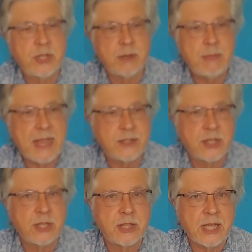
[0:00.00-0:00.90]

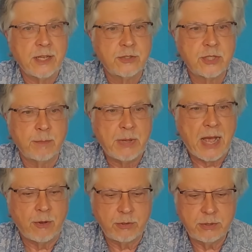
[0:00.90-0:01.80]
amazing things
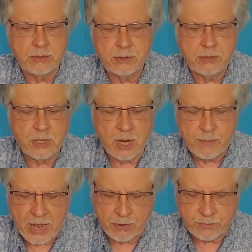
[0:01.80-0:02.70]
about
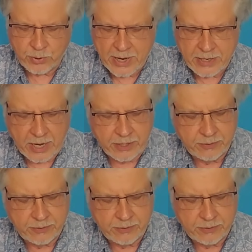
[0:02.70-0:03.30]
prehnite.